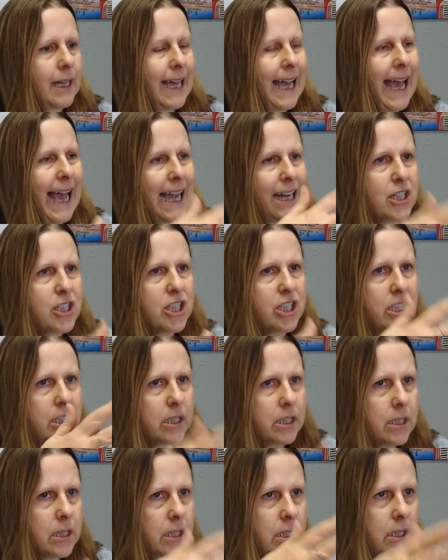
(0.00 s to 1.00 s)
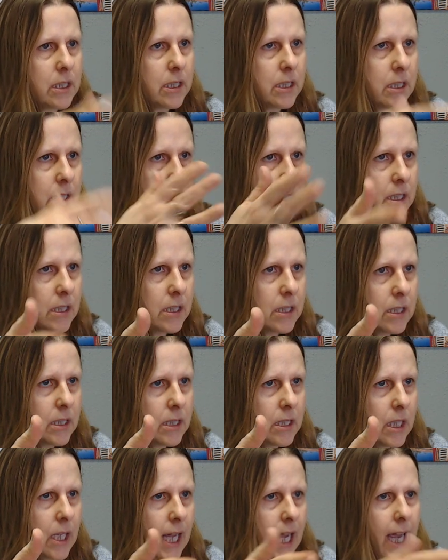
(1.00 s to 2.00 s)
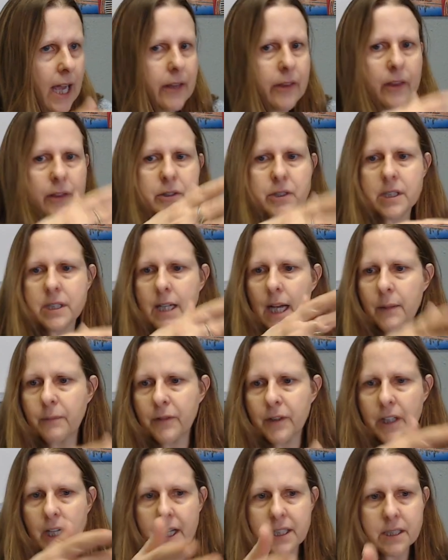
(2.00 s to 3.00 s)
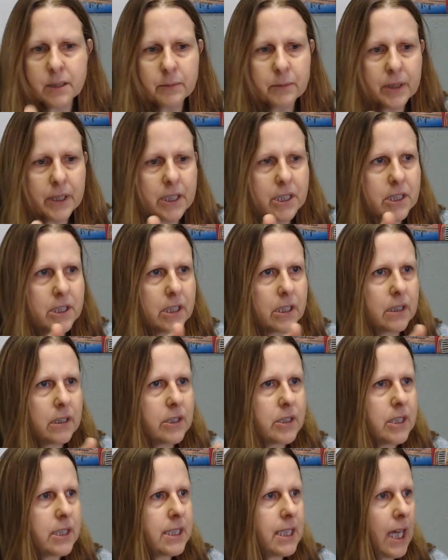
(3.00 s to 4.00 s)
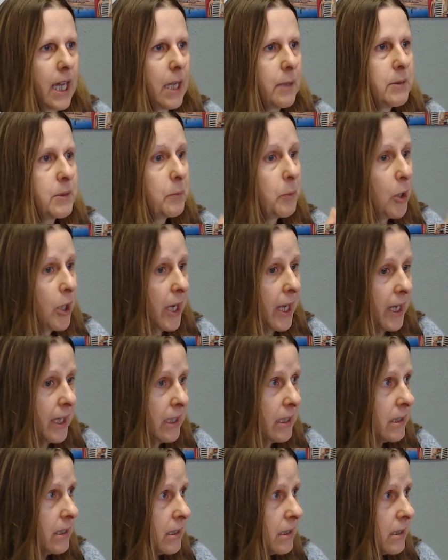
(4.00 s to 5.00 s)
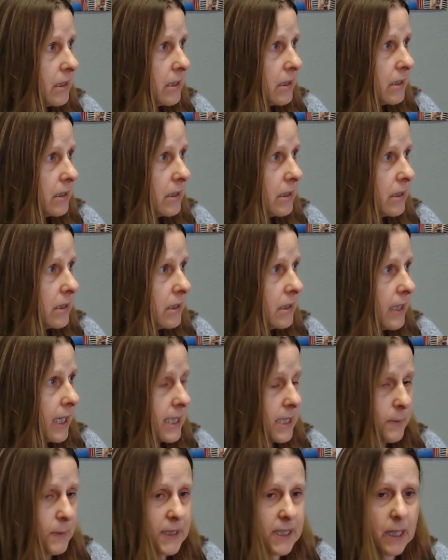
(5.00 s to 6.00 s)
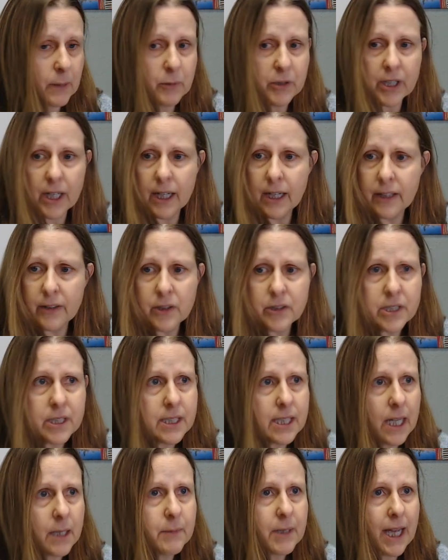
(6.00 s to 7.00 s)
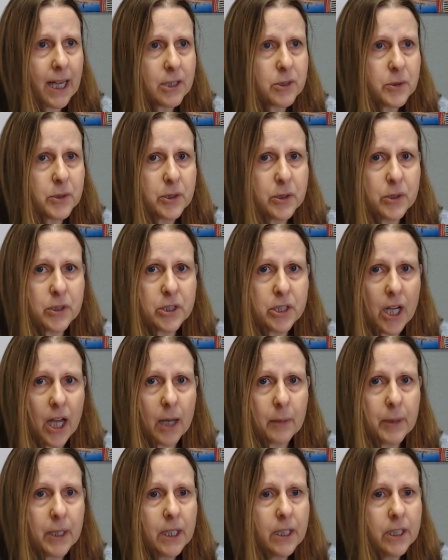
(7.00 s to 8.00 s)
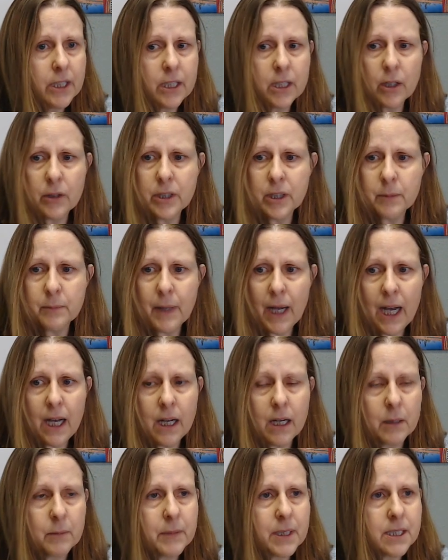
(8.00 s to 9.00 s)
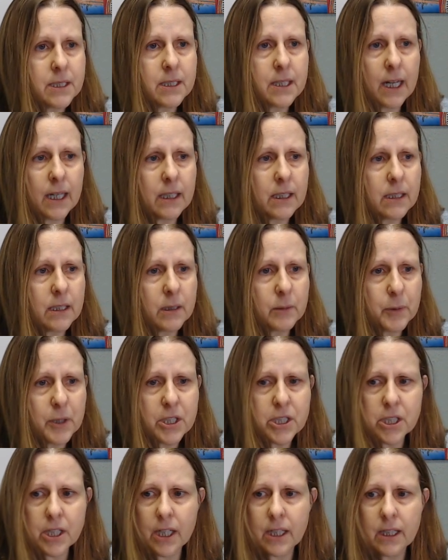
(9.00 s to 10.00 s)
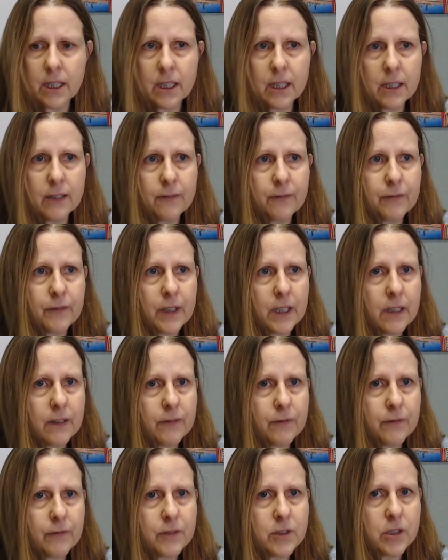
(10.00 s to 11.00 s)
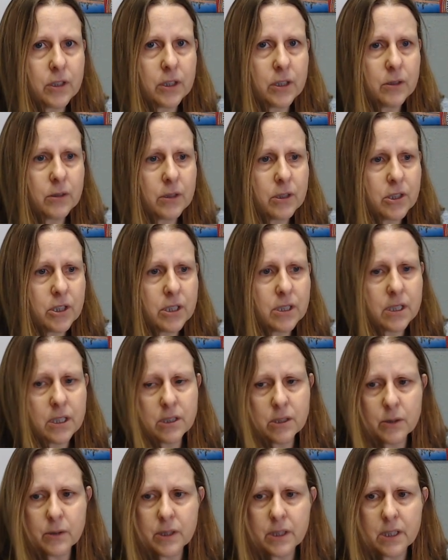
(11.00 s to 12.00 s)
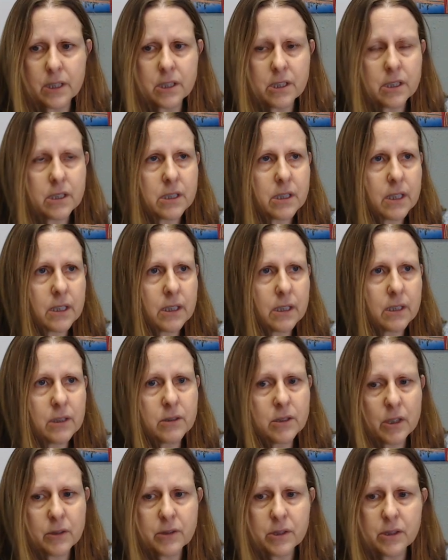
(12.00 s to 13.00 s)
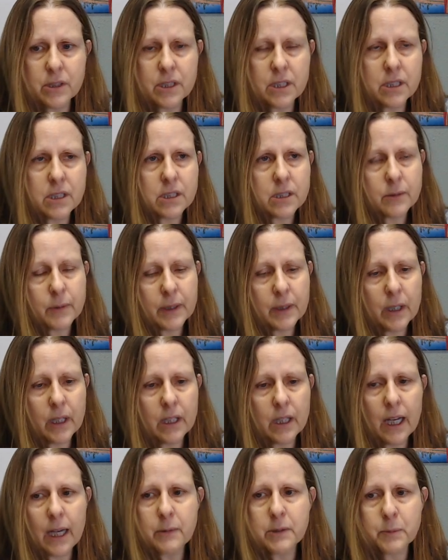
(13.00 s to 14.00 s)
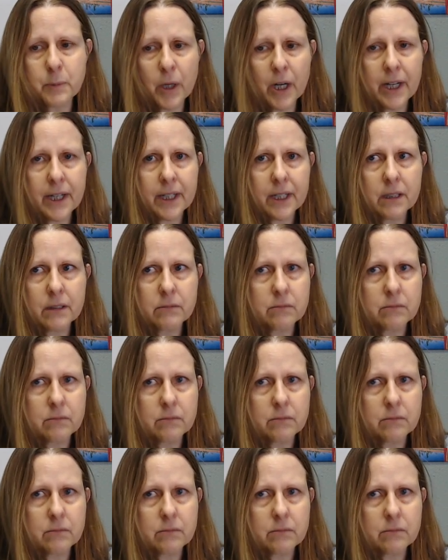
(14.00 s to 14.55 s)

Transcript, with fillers: action and then there's a time for contemplation. There's a time to pray and spend time with God and there's a time to actually do your job. You know, your mom is not going to appreciate it if, if you, she said do the dishes and then you don't do the dishes. Like, oh, I was praying.